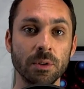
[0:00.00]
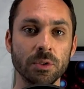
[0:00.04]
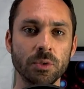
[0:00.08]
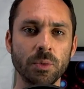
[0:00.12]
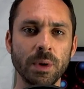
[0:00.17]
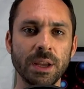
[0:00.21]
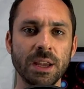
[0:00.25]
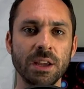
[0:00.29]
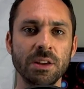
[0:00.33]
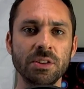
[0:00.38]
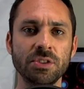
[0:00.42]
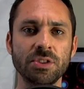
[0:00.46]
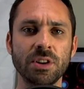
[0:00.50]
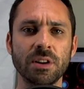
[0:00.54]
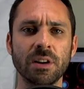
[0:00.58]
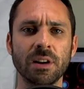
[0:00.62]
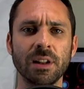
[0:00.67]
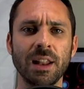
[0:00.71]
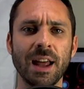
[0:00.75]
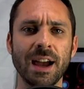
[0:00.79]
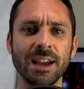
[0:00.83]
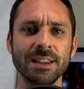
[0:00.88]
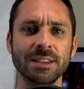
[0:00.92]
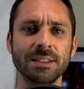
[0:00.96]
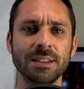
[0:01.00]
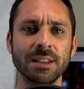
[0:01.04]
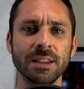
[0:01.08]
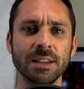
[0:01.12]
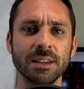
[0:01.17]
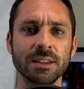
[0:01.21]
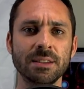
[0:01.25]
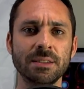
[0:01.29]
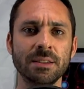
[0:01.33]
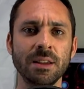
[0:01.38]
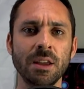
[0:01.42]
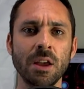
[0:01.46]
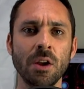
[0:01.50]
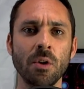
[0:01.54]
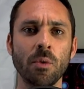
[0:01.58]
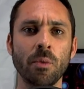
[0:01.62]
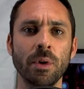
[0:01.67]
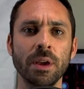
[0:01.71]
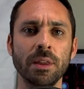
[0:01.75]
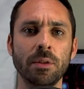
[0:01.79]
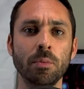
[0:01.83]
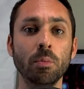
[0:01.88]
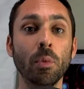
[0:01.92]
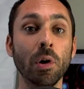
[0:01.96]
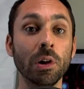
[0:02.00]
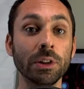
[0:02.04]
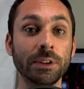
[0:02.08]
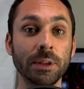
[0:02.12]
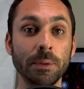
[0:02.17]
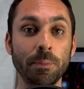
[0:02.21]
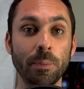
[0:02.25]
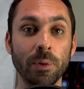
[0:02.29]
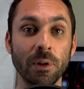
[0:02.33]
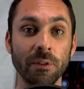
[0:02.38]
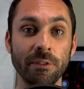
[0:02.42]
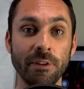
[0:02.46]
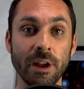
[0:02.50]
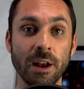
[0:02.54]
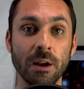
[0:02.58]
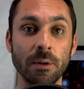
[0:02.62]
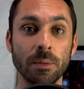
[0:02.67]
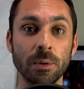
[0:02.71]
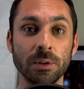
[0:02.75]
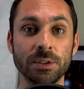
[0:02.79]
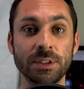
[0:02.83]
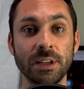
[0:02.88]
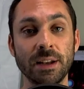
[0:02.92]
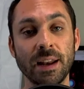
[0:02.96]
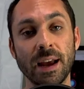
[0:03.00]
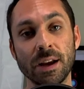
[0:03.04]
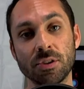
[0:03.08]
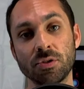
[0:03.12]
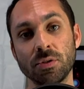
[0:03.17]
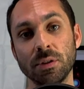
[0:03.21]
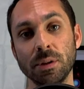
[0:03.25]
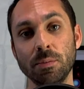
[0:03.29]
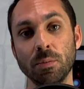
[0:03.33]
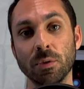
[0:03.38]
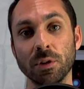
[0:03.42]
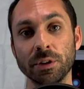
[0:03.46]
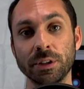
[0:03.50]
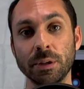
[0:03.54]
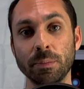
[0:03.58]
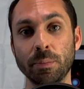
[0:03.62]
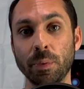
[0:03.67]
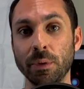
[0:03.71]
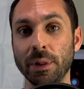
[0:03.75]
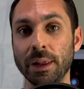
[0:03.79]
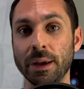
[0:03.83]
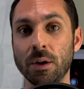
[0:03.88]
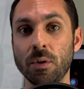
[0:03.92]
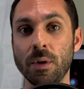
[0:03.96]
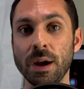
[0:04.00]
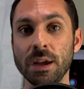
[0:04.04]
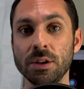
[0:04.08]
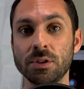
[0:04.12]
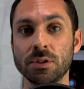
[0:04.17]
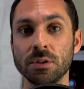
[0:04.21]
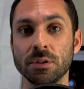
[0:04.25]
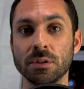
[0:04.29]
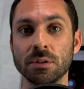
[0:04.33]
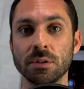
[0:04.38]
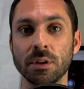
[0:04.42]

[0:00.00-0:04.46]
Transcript: we can generalize this with multiple variables and actually multiple equations.